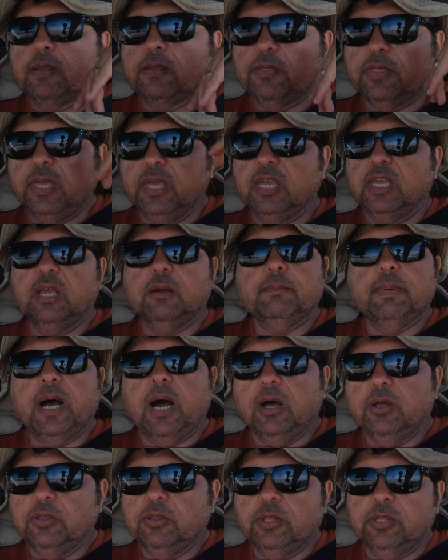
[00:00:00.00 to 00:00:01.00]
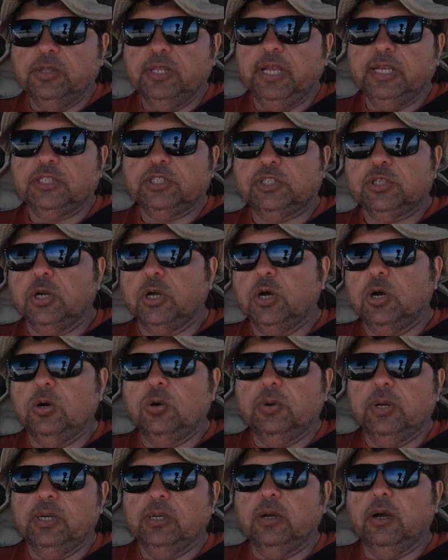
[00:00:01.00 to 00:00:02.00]
thinking about the next
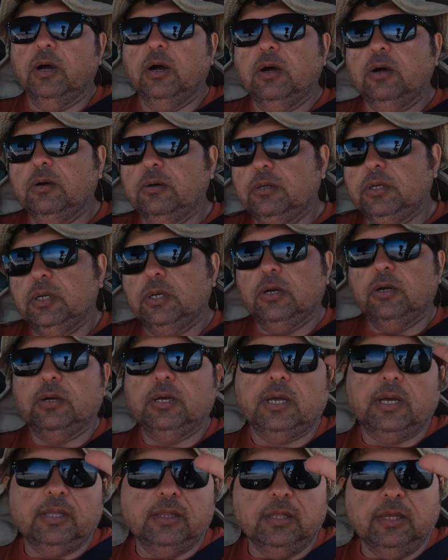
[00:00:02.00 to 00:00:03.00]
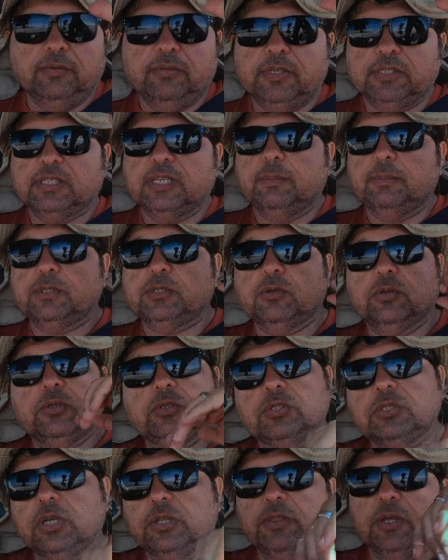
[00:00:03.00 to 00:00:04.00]
show, and I love this episode.
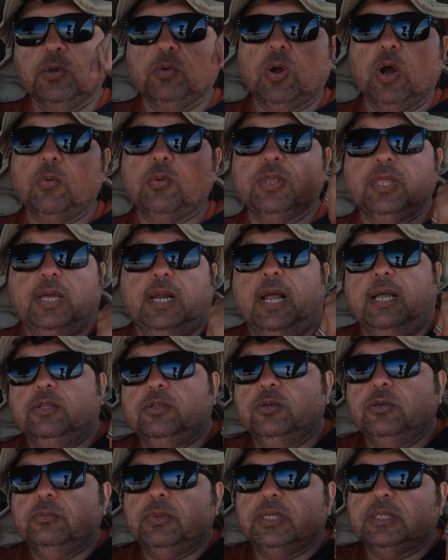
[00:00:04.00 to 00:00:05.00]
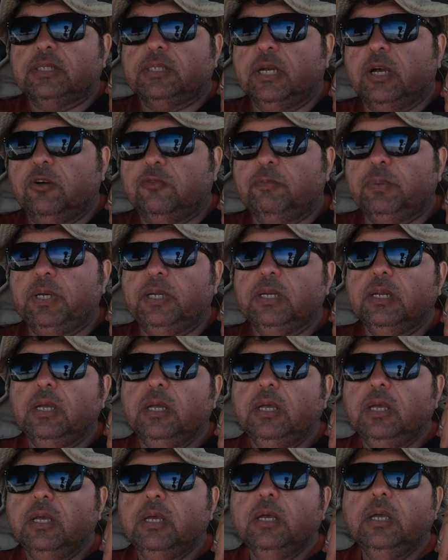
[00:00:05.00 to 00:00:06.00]
There's nothing wrong with that. I do it myself. But
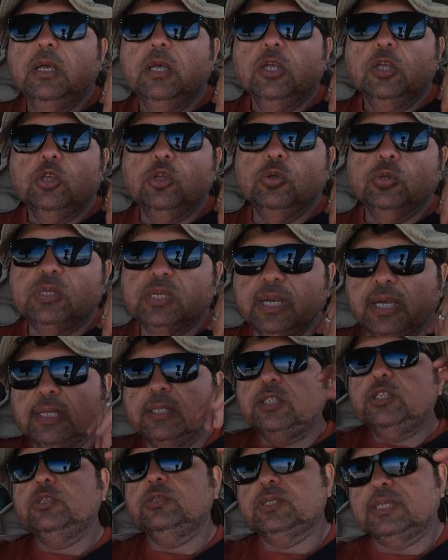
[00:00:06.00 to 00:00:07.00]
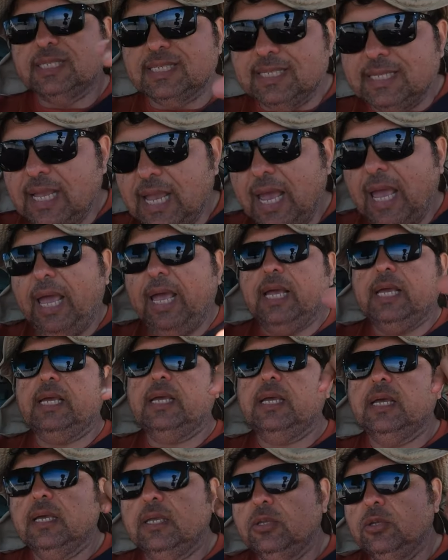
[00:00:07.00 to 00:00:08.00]
you tend to snack,
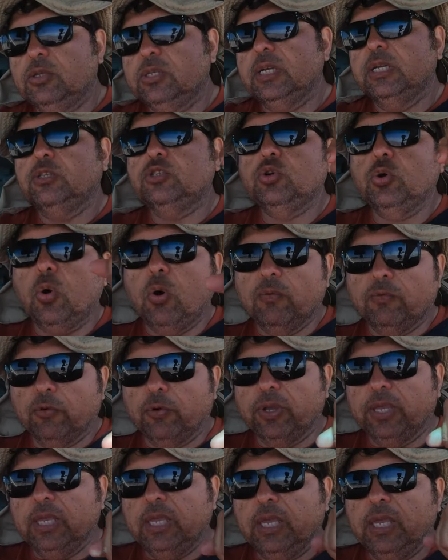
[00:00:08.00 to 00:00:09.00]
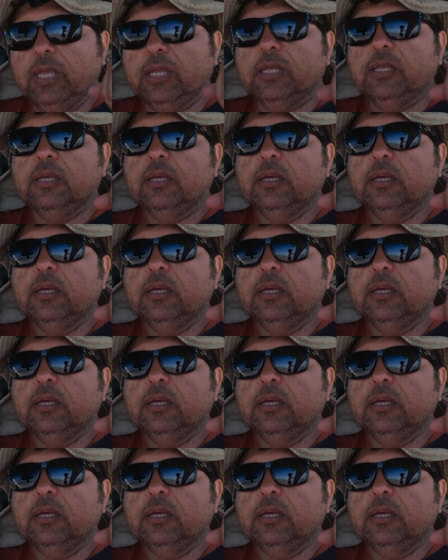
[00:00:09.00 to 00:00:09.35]
you tend to overeat,